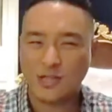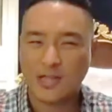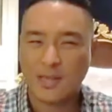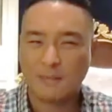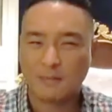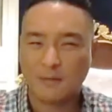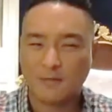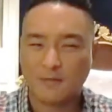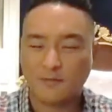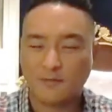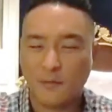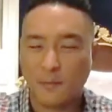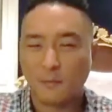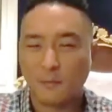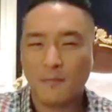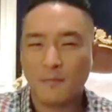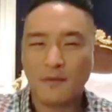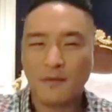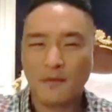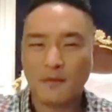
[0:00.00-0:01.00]
the angels
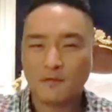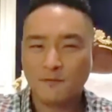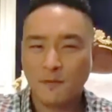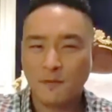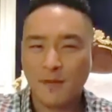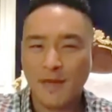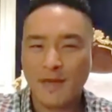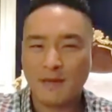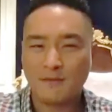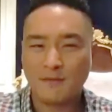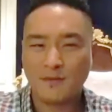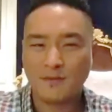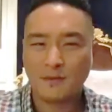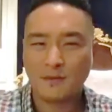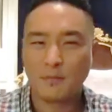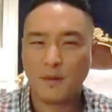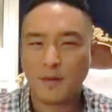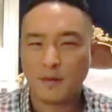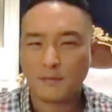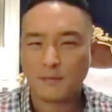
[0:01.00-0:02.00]
clapping from
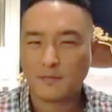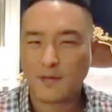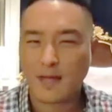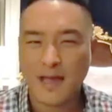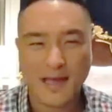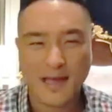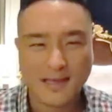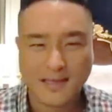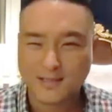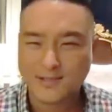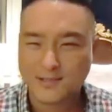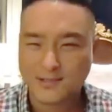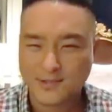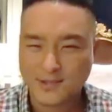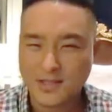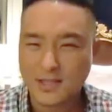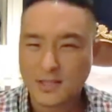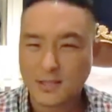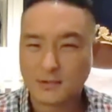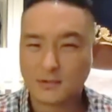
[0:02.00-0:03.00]
from heavens above.
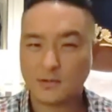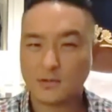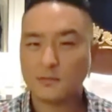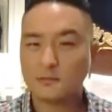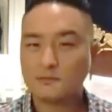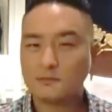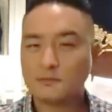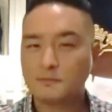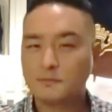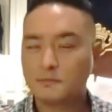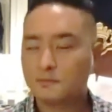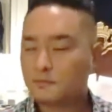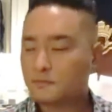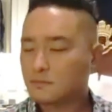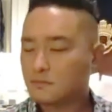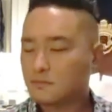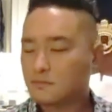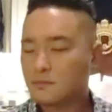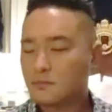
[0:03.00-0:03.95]
I could see it.